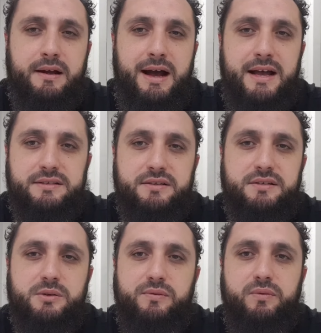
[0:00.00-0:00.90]
ask
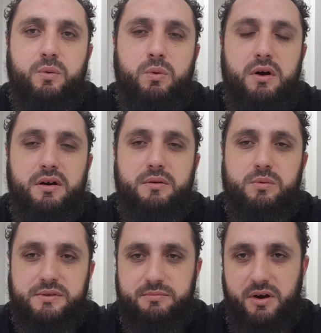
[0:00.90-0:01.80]
yourself, what
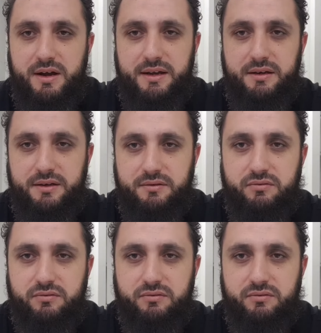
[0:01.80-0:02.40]
was my